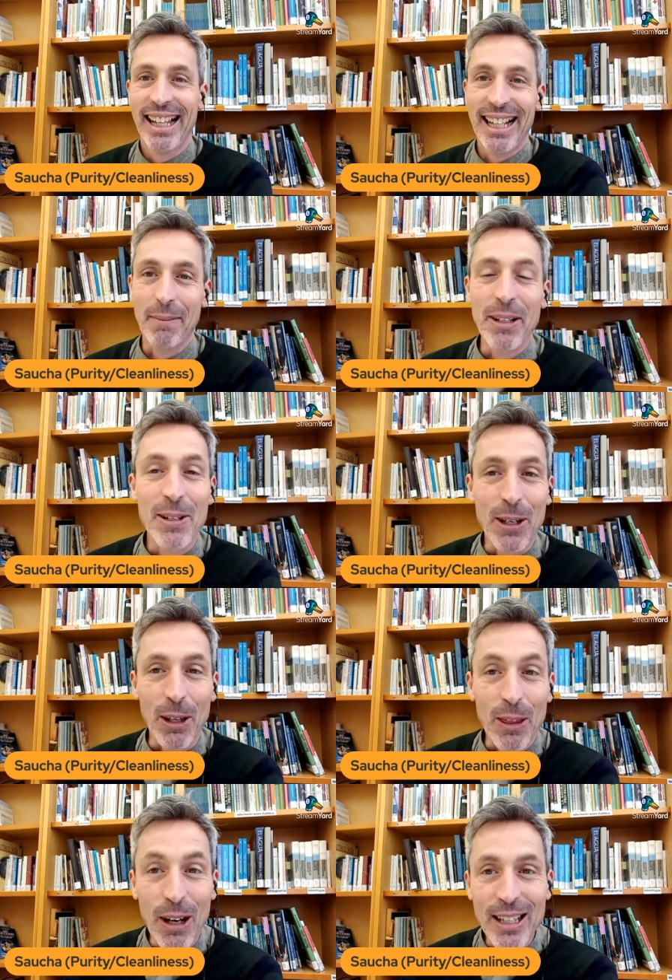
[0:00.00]
Let me know your
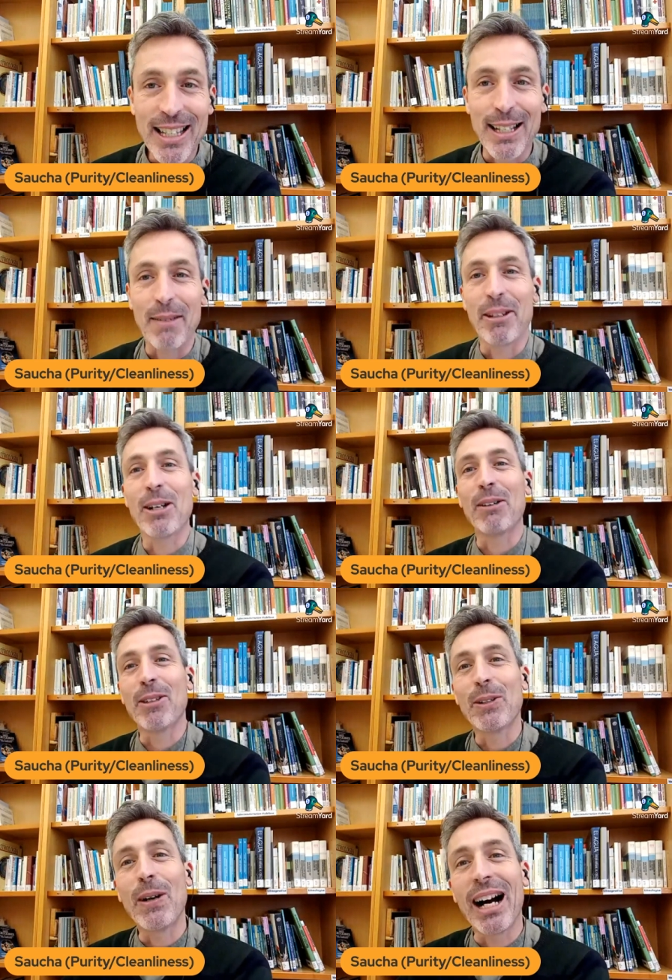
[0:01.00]
thoughts. Let me know if
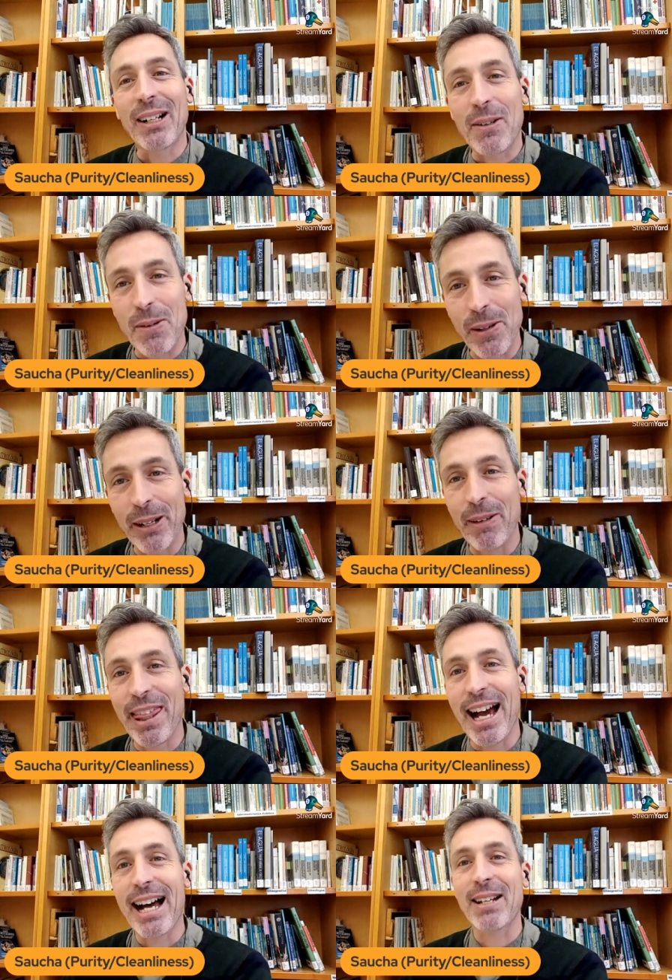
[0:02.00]
you agree with
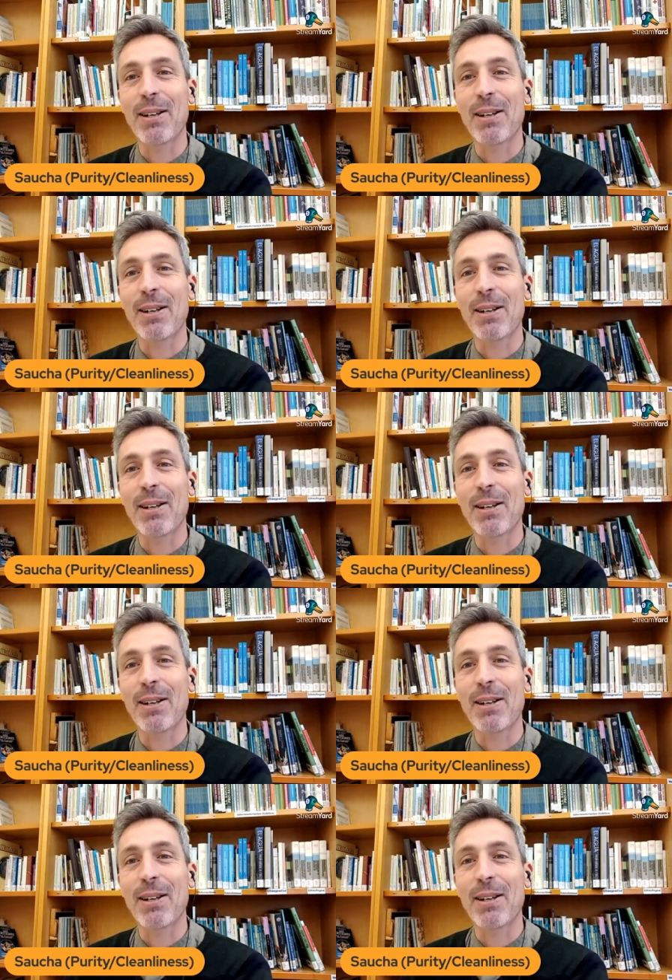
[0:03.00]
that